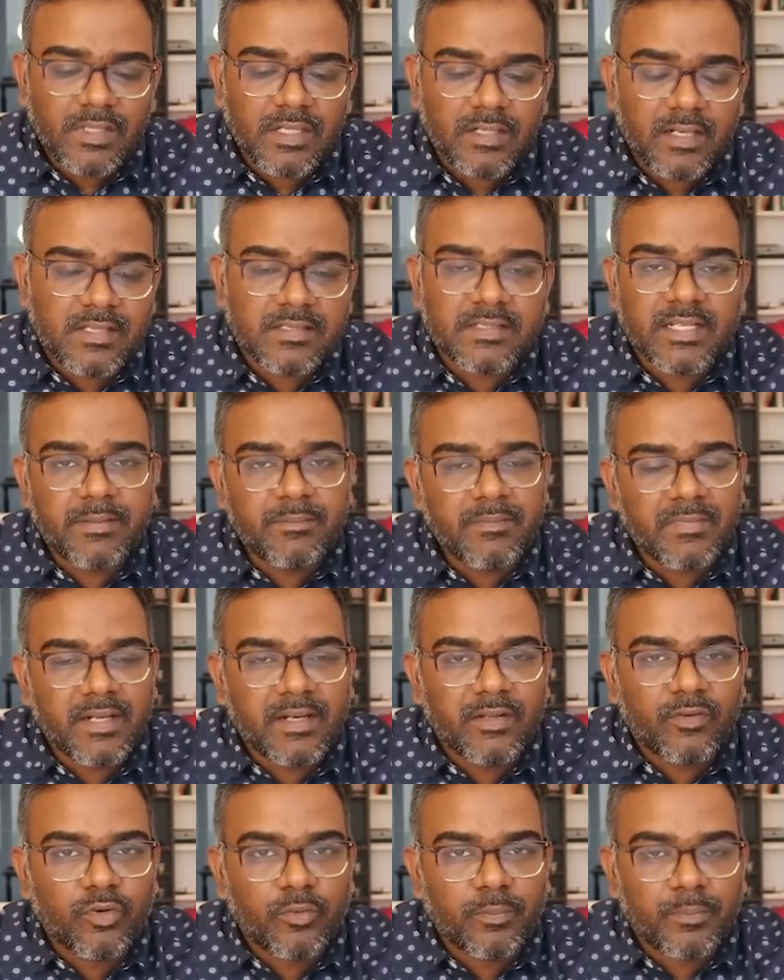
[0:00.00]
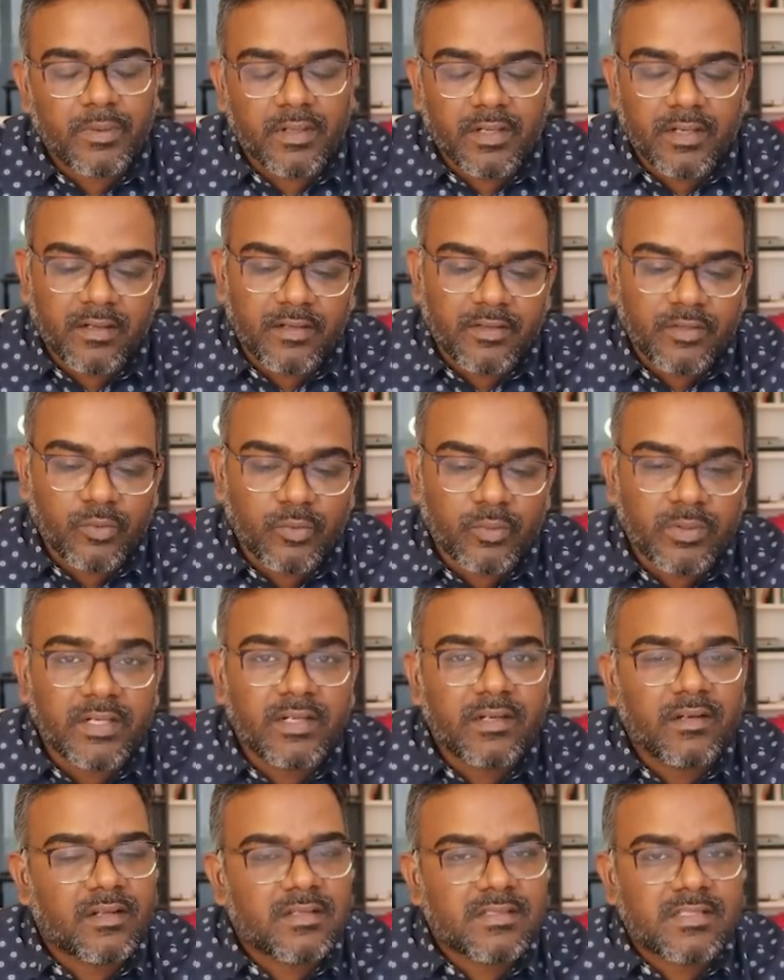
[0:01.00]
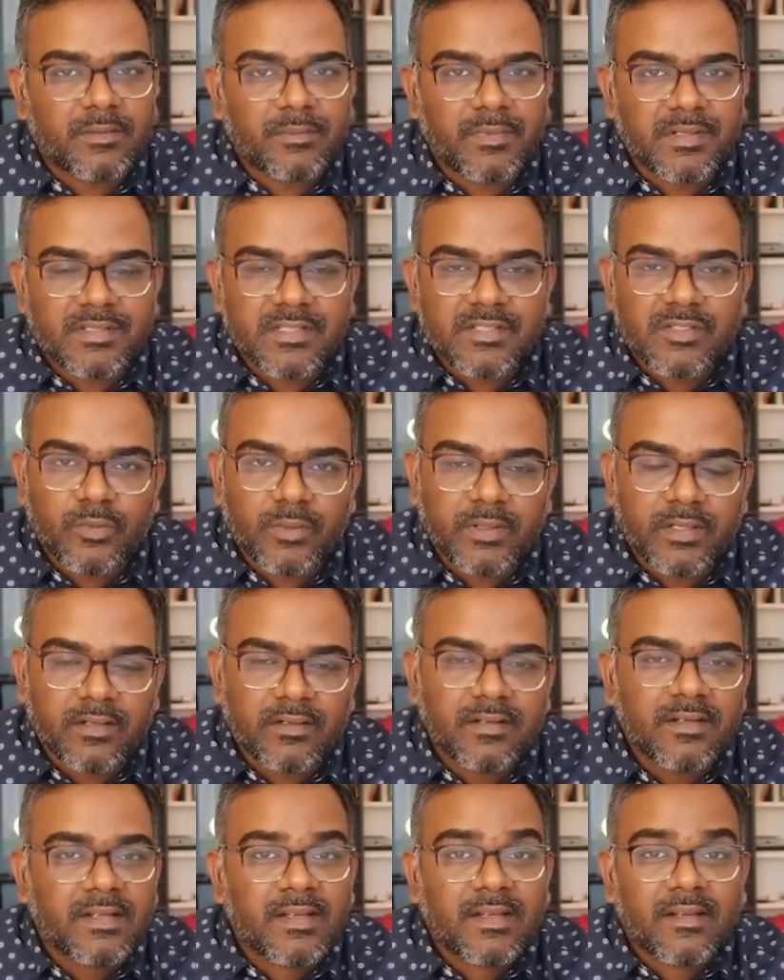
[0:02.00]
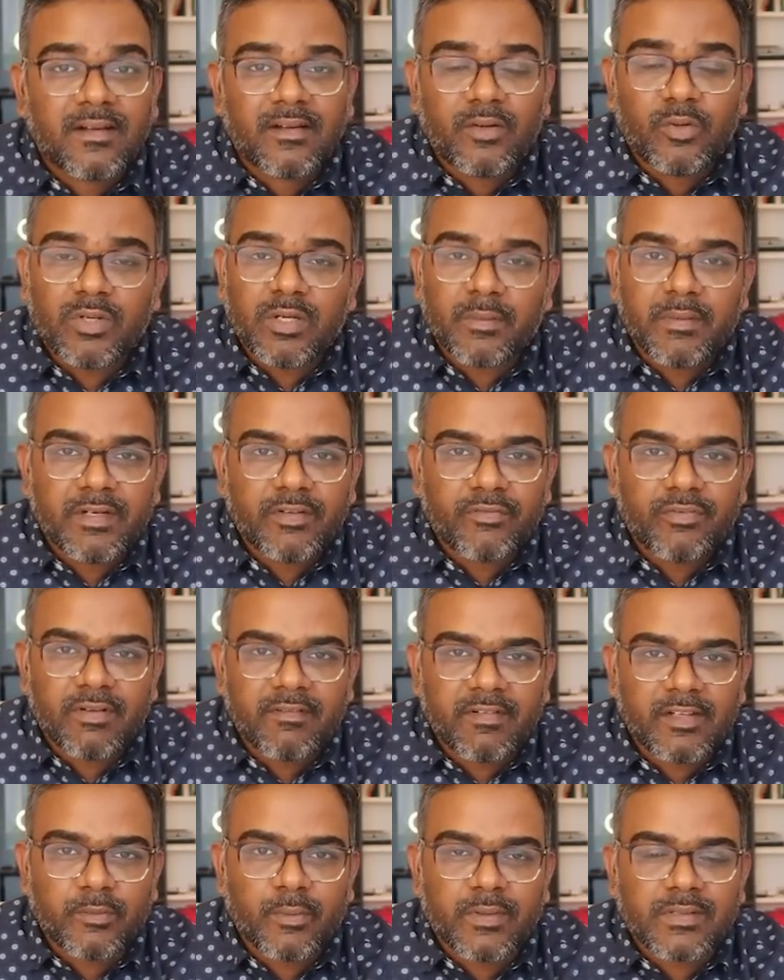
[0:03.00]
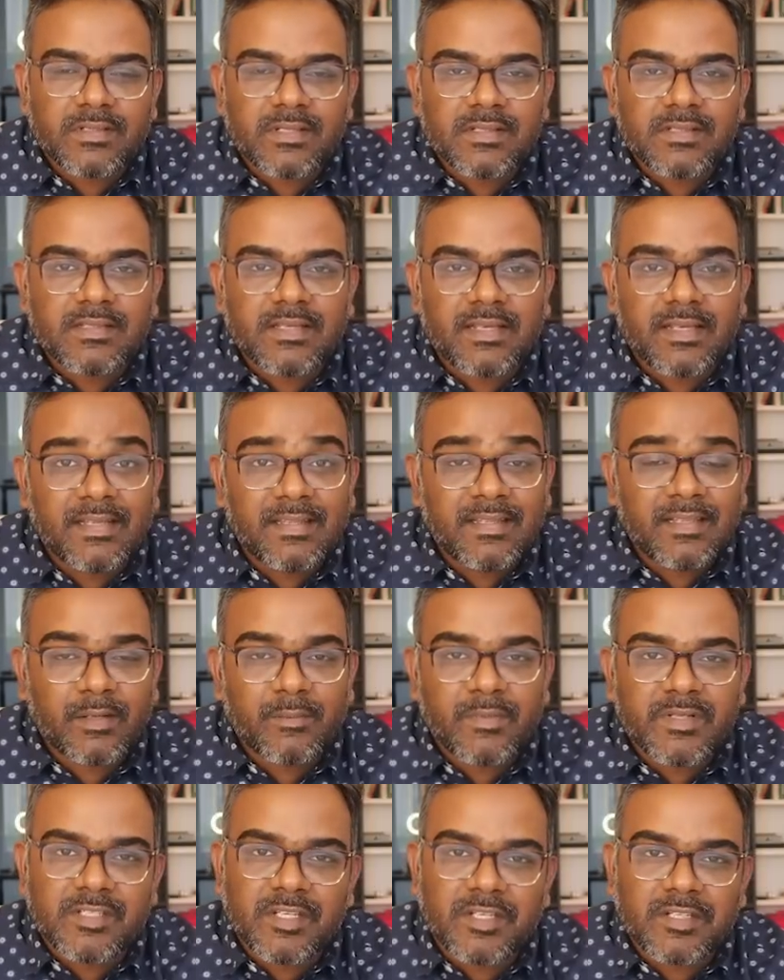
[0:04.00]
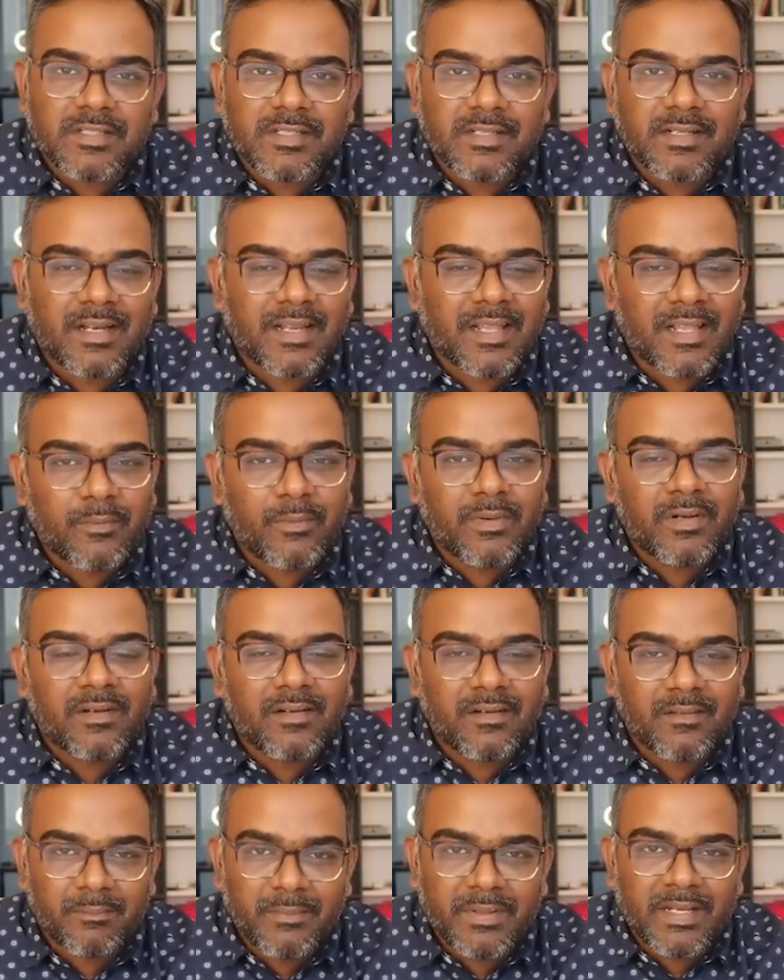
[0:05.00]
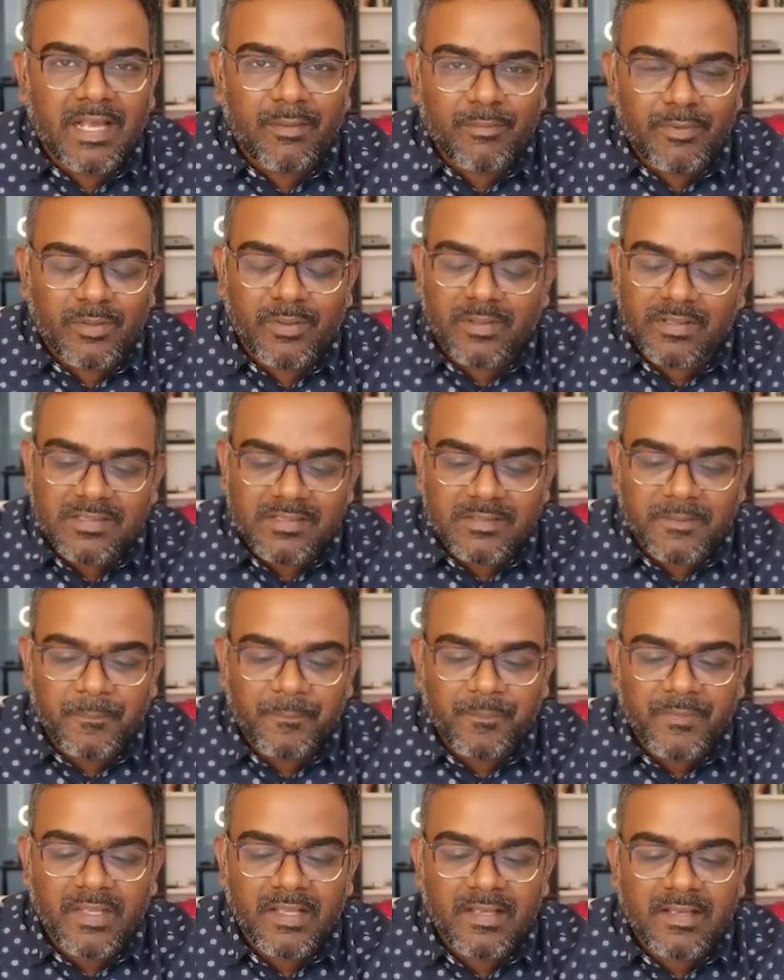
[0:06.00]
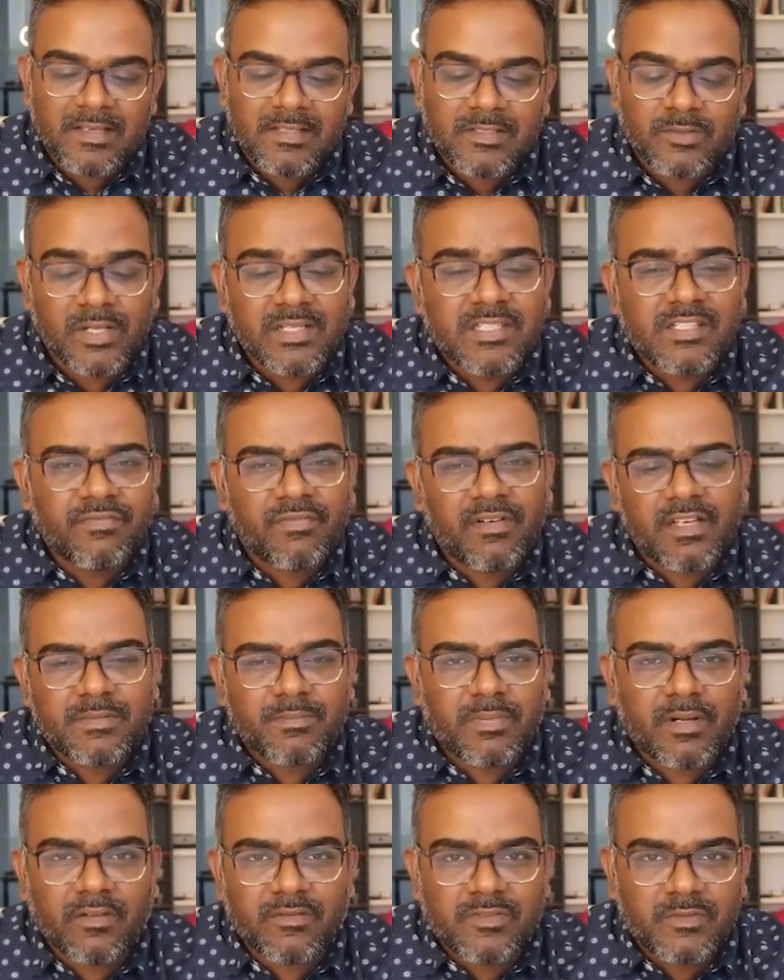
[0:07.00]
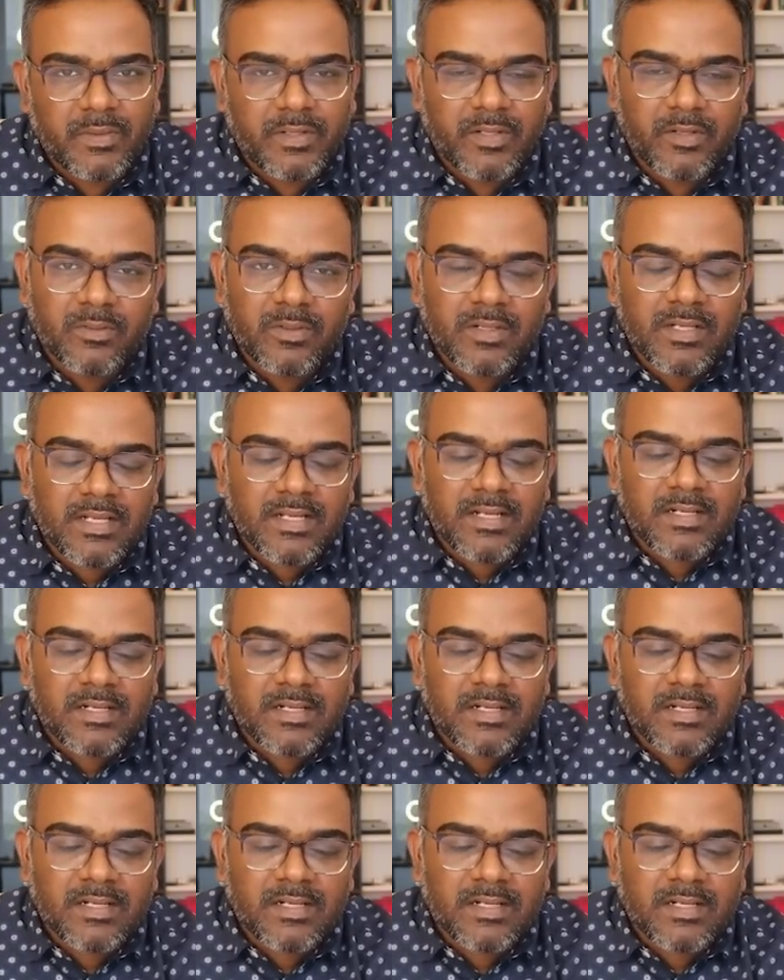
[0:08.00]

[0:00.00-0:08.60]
last time, and I hope you did learn some lessons over here. Do comment if you have any questions in the comment section, and I will be happy to answer. So that's the first part of this video.